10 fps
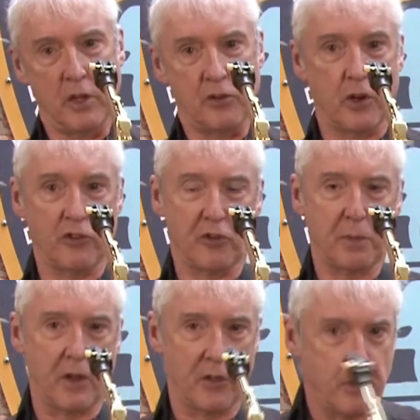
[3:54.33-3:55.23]
So I'll just
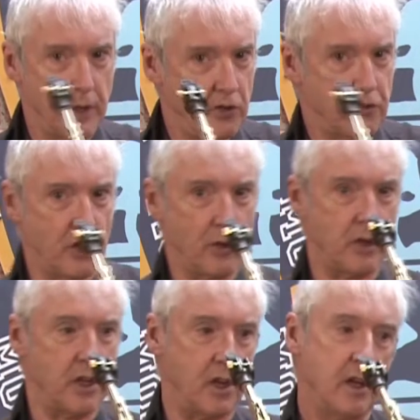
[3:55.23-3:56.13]
play the piece so you can
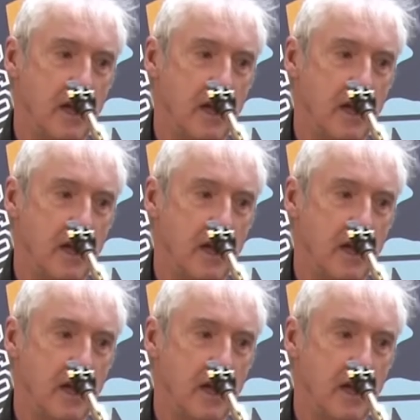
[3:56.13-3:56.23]
hear,